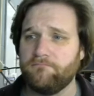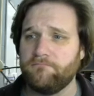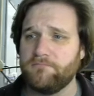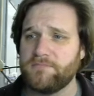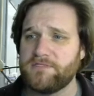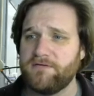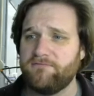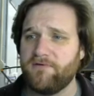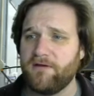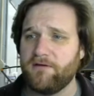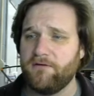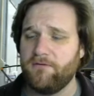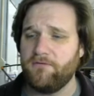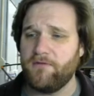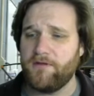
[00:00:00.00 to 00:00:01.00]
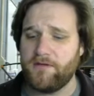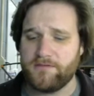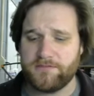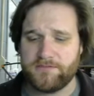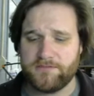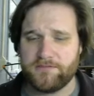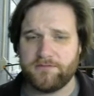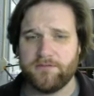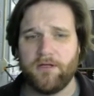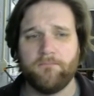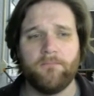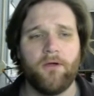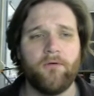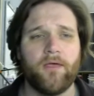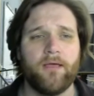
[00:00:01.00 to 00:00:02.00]
See if I can do this. No,
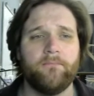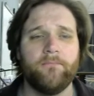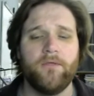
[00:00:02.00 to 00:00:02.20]
okay.